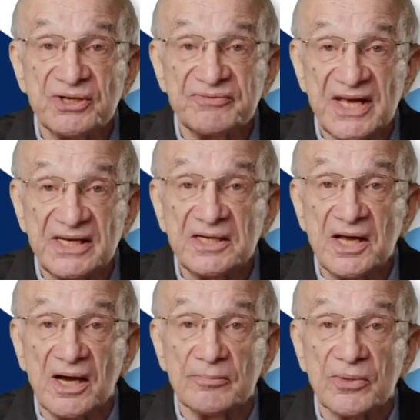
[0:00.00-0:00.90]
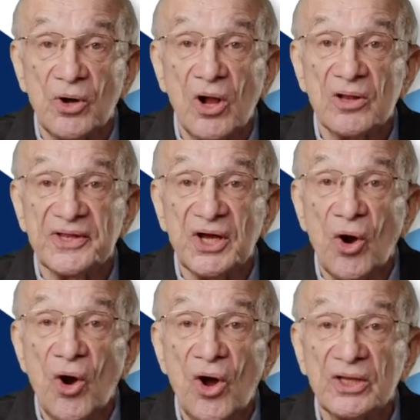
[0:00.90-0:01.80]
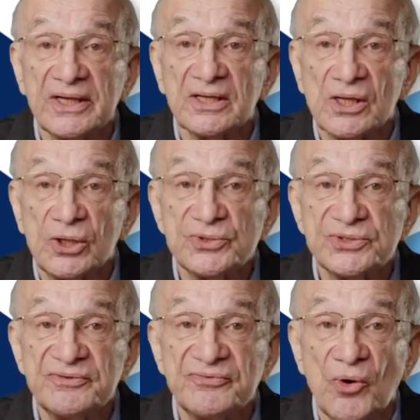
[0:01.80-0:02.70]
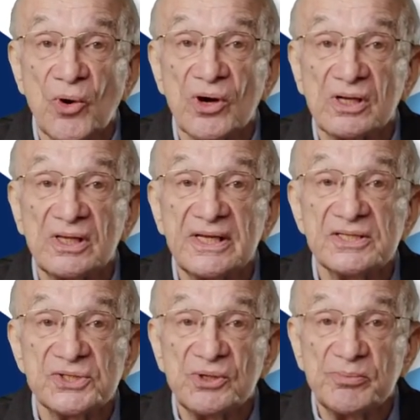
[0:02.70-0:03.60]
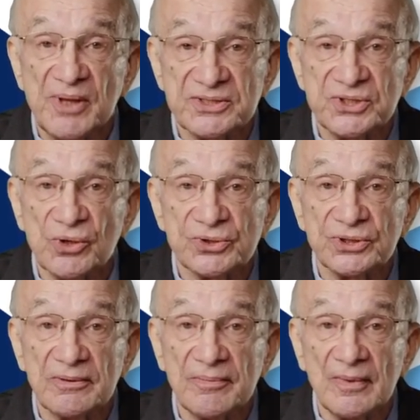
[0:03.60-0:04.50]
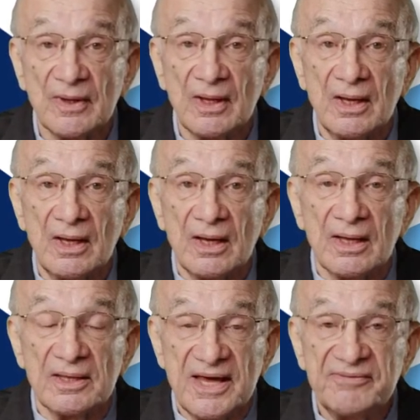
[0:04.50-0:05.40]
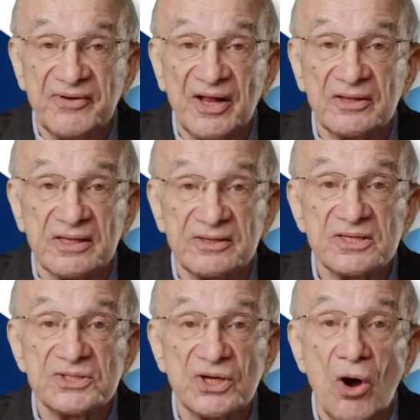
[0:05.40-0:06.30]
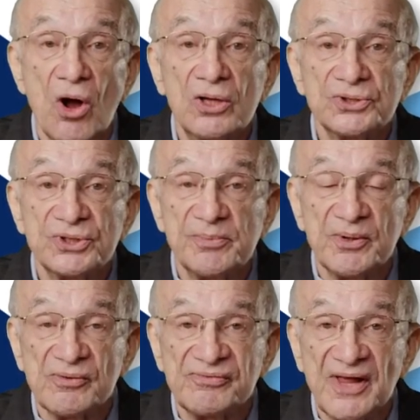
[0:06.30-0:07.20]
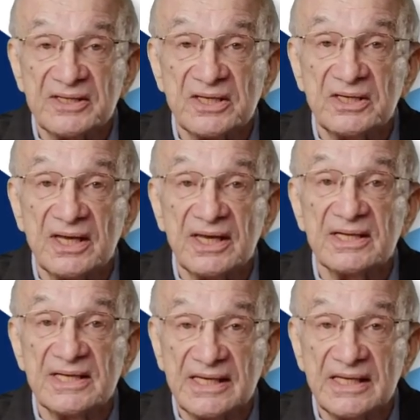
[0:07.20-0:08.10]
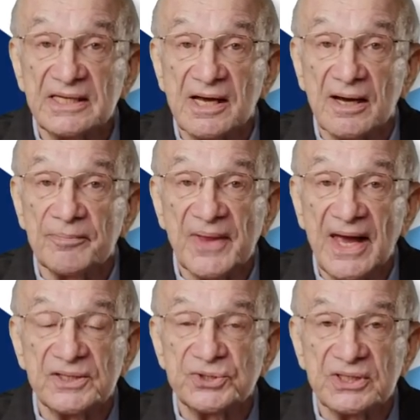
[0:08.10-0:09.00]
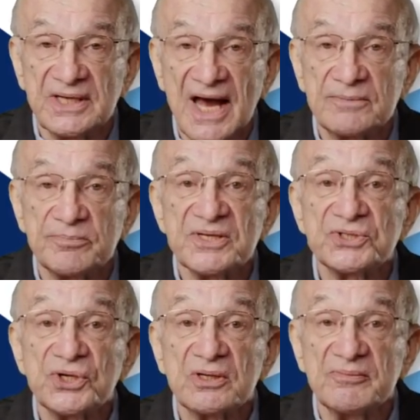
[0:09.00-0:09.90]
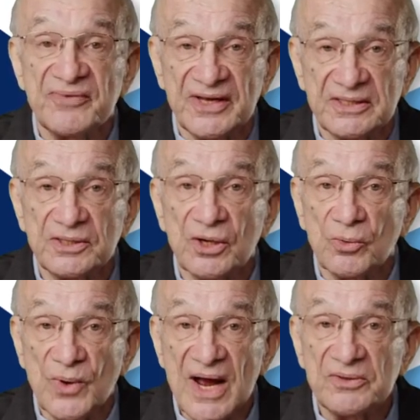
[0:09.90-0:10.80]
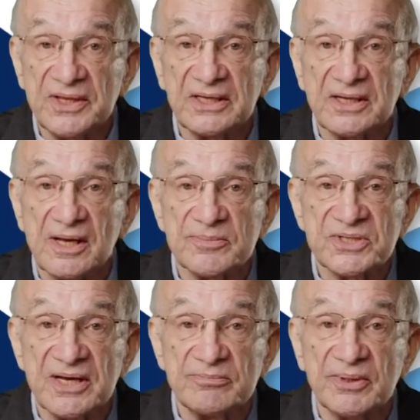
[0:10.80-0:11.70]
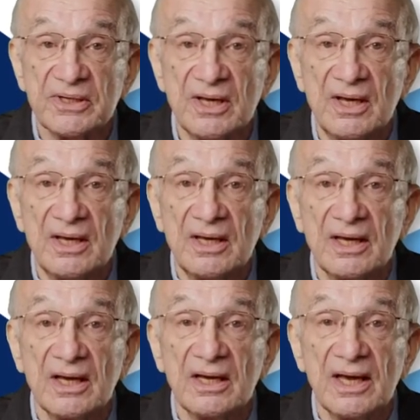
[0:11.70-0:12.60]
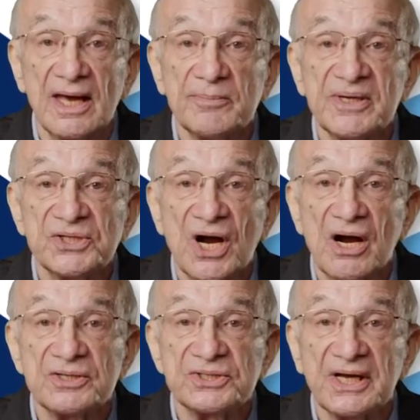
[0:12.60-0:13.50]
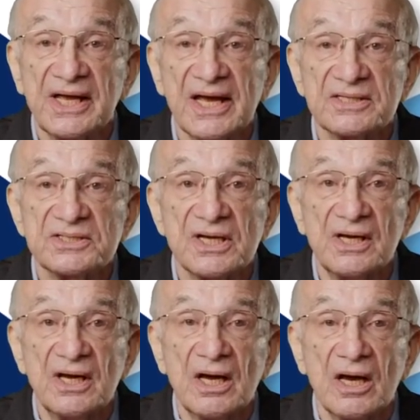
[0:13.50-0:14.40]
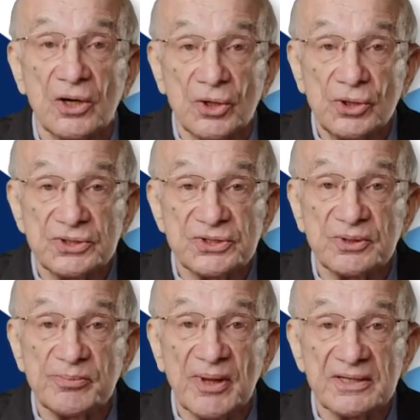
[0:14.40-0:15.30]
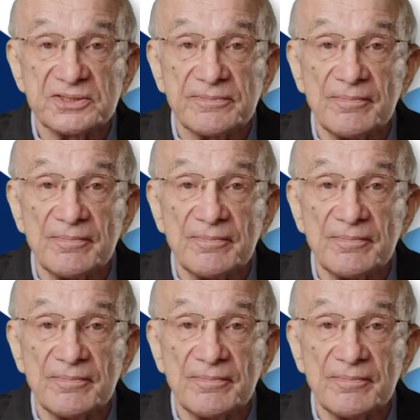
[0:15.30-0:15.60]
of net income, called the all-inclusive or clean surplus notion. They felt that this all should be reflected in net income and should not be circumvented around the income statement and be charged against earned surplus.